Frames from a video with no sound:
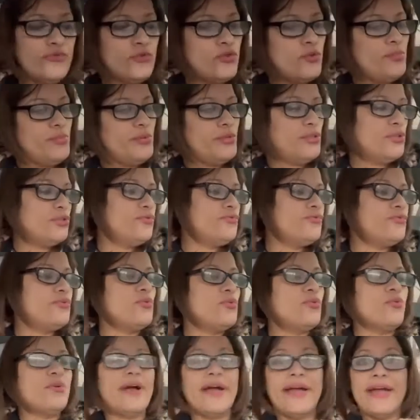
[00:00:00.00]

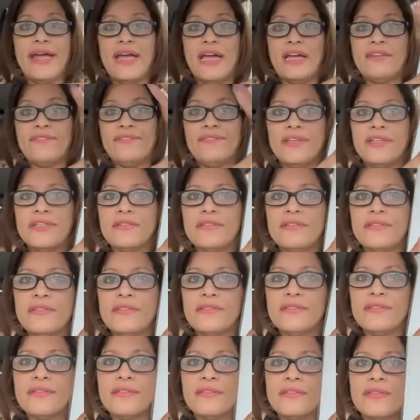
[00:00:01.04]
beautiful
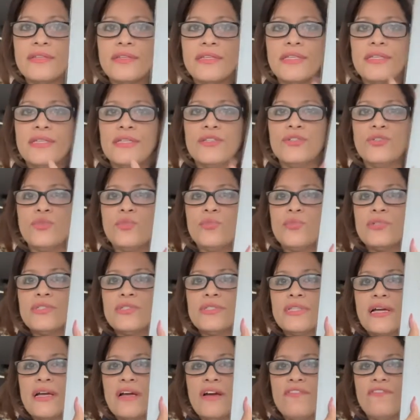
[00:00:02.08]
canvas it's almost
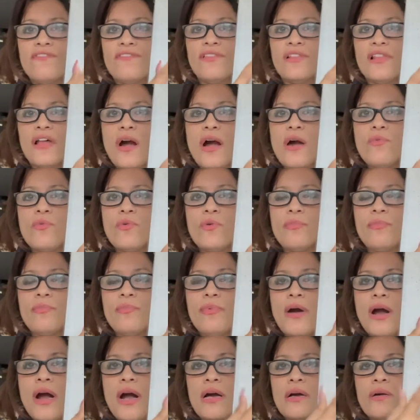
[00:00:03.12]
like a flower
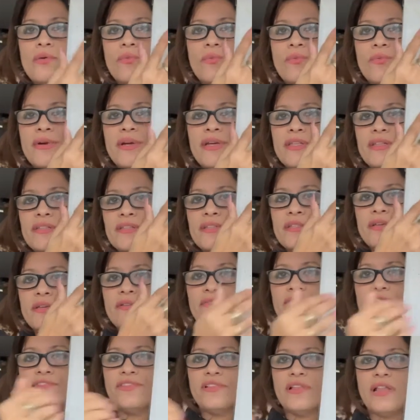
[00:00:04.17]
pot with
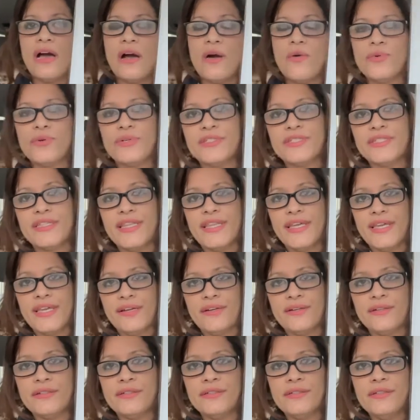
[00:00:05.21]
some flowers
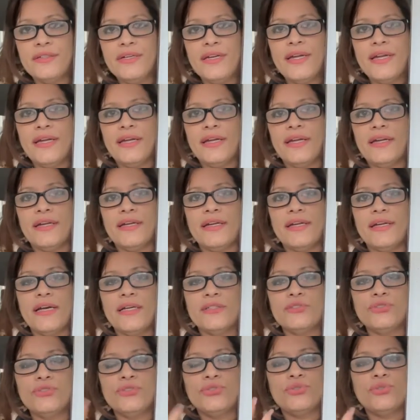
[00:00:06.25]
there and I
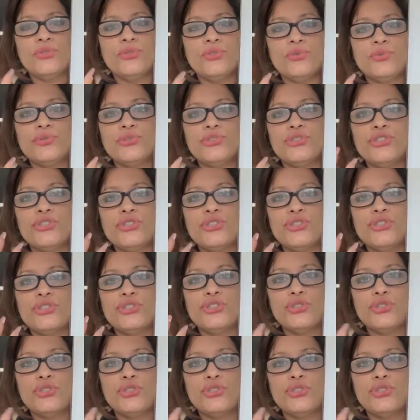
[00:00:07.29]
just thought it was just